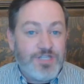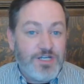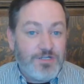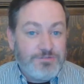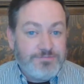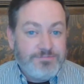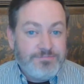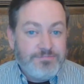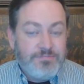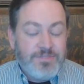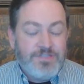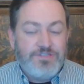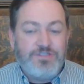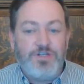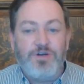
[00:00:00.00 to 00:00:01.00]
ago.
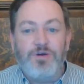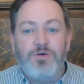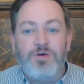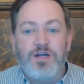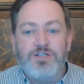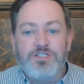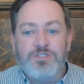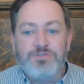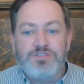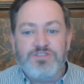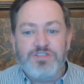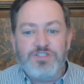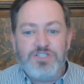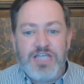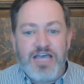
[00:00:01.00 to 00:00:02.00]
So she was
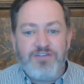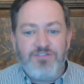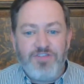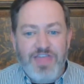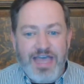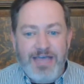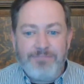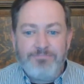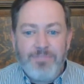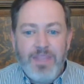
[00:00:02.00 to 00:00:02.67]
in the chat for that.